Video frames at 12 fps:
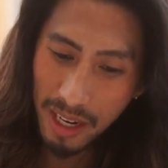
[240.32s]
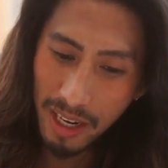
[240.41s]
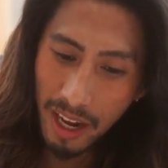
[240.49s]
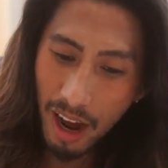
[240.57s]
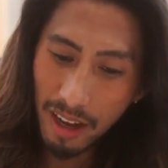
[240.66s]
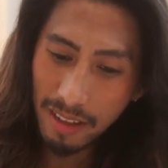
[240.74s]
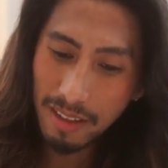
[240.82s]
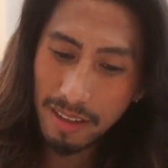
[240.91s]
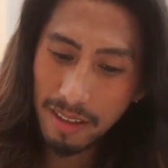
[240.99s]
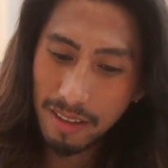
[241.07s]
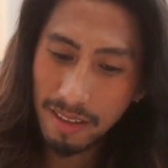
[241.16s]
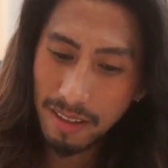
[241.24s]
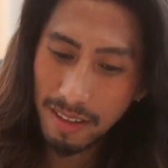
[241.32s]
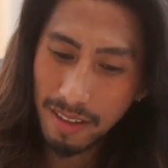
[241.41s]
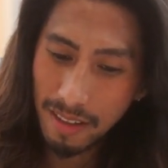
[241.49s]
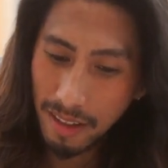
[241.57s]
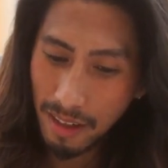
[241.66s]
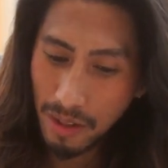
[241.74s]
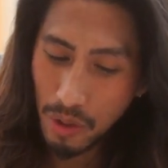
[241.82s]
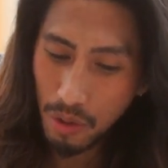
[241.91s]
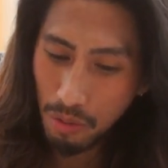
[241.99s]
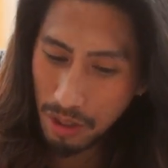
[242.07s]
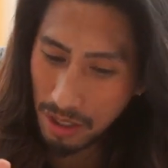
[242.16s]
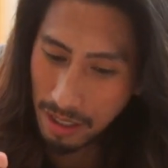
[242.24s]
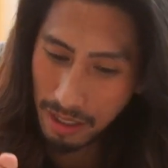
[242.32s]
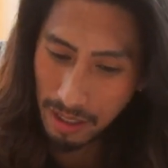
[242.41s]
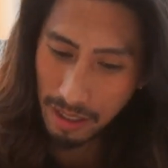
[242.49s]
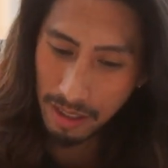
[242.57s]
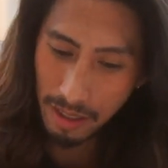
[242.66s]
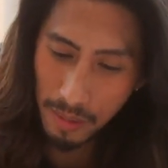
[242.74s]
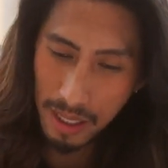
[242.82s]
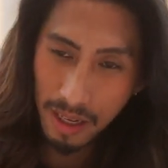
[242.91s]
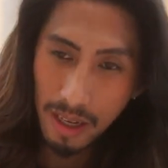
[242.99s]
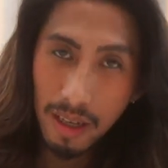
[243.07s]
not. Okay, so resistance. I mean,